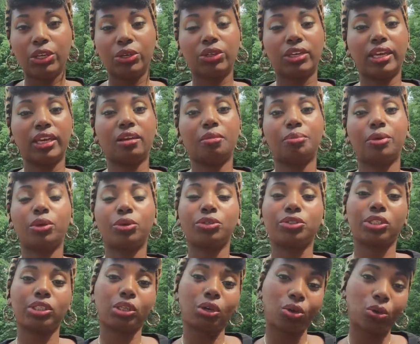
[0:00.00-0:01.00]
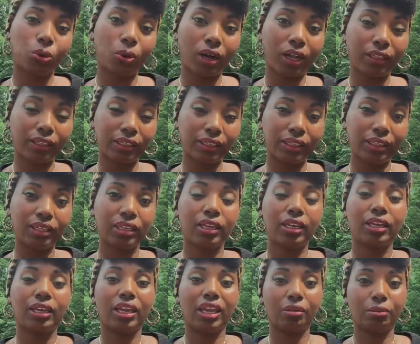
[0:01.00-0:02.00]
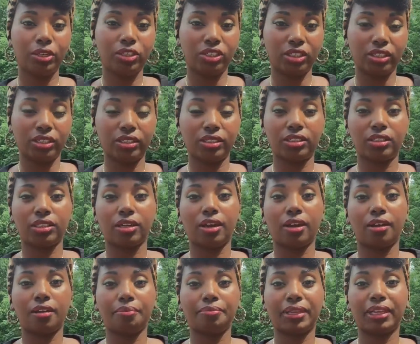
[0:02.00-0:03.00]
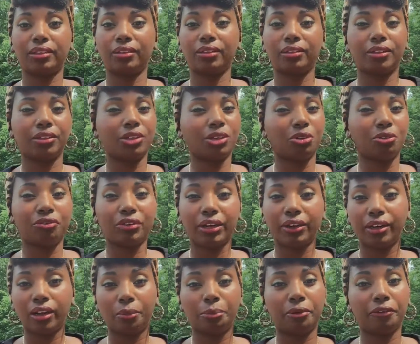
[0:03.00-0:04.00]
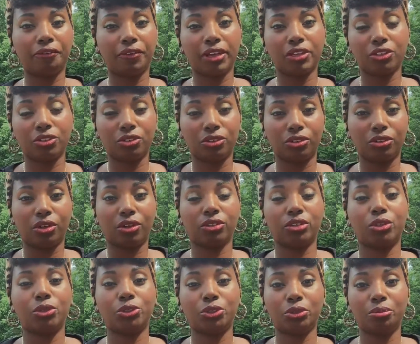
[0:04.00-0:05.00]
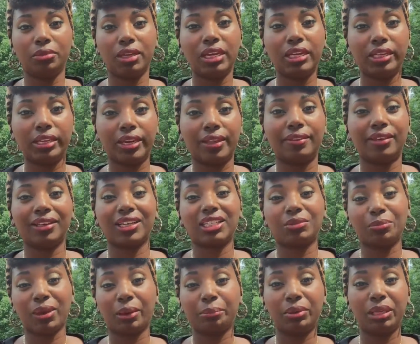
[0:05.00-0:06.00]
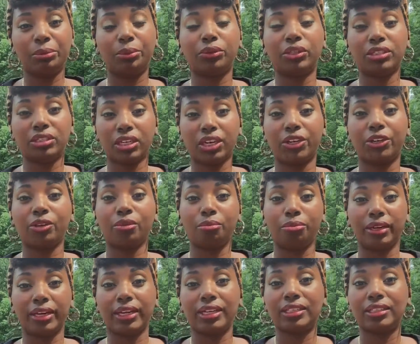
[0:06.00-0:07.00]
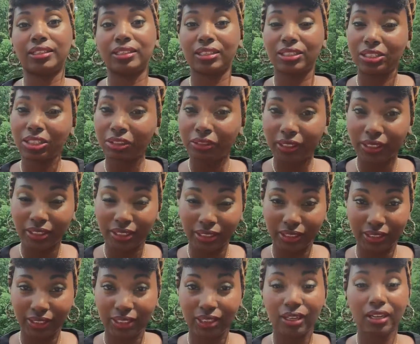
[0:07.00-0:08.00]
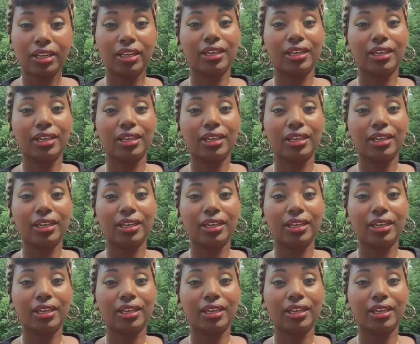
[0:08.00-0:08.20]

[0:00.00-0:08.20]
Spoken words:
You can't post low quality images that look, very unprofessional on social media and then expect people to take your brand seriously.